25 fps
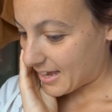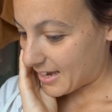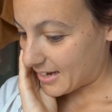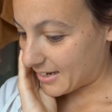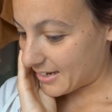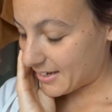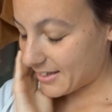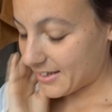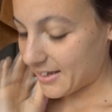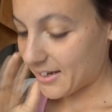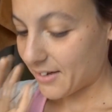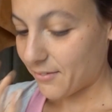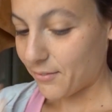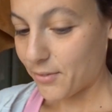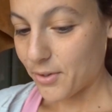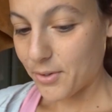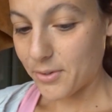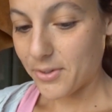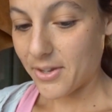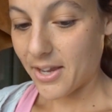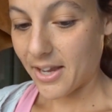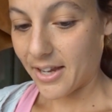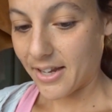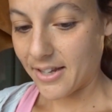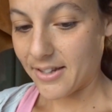I just need a few
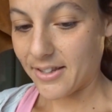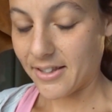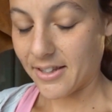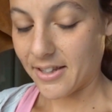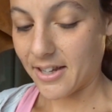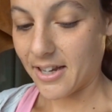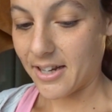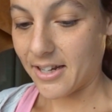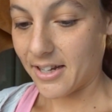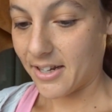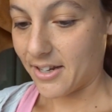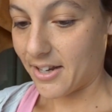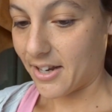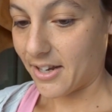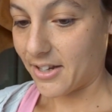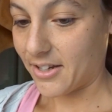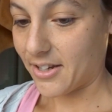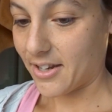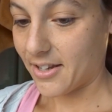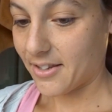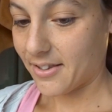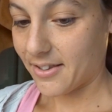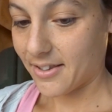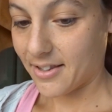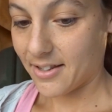seconds to kind of
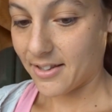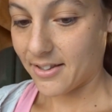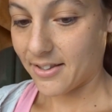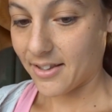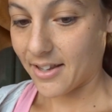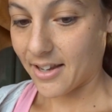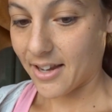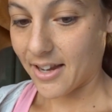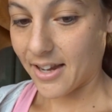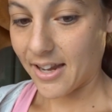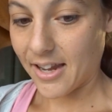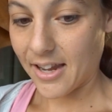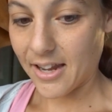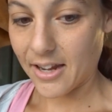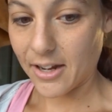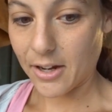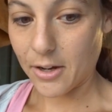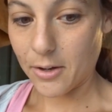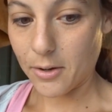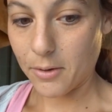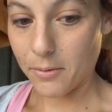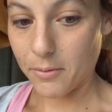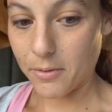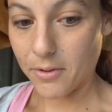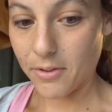digest this. Like I can't
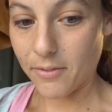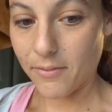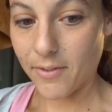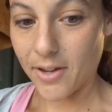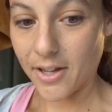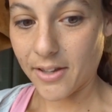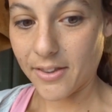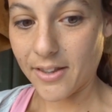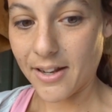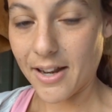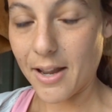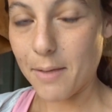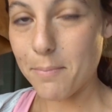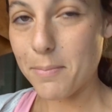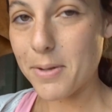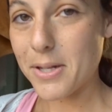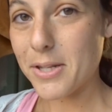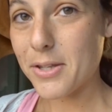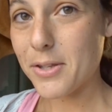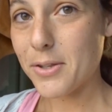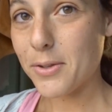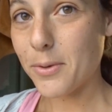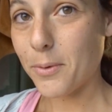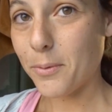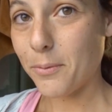get over the fact that it
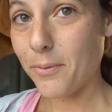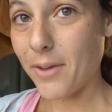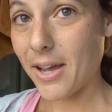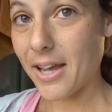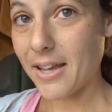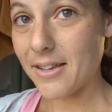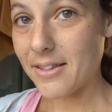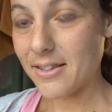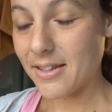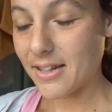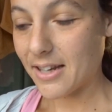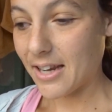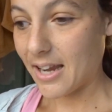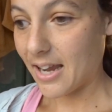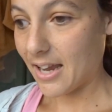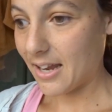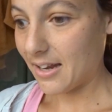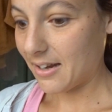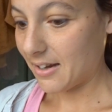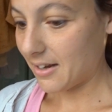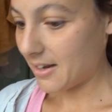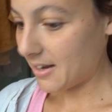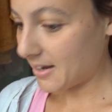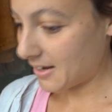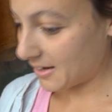happened so fast
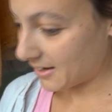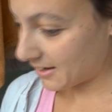again.